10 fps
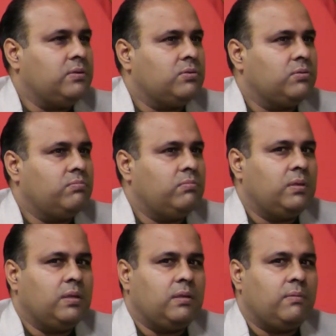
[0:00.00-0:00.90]
So
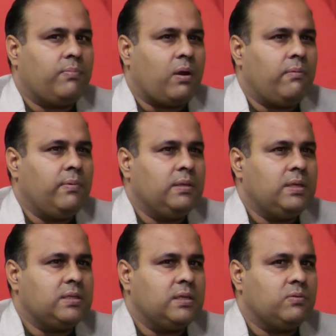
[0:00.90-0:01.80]
probably
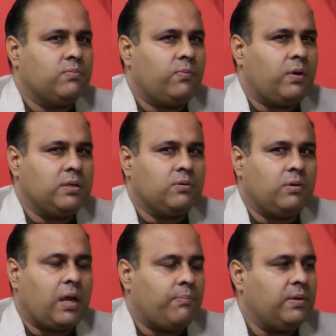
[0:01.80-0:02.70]
this is what is going
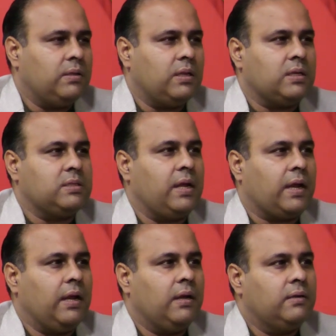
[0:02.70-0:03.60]
to happen in the next
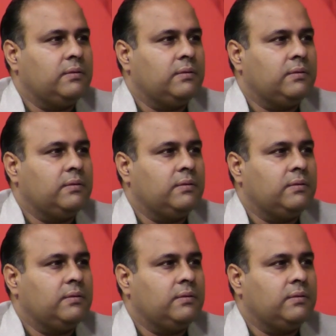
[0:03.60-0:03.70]
decade.